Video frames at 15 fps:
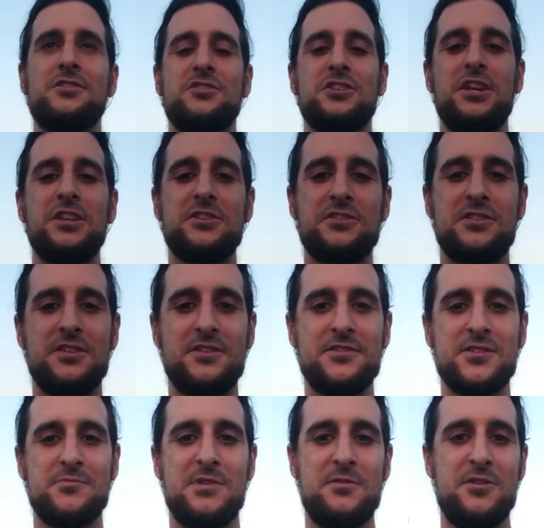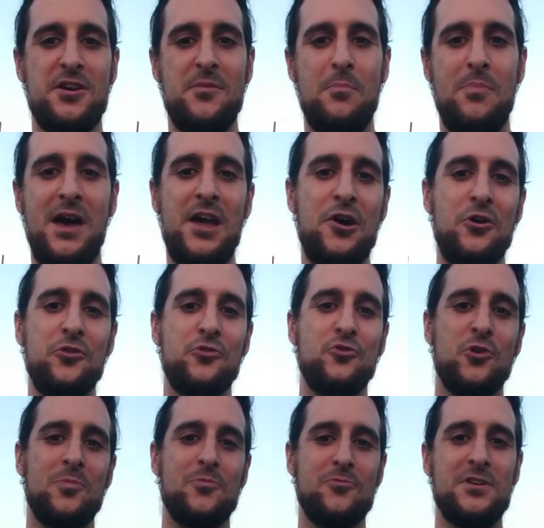change things? Maybe I'd buy all the
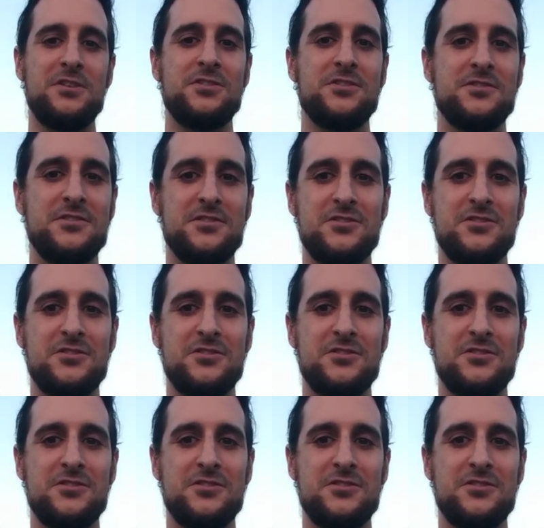corporations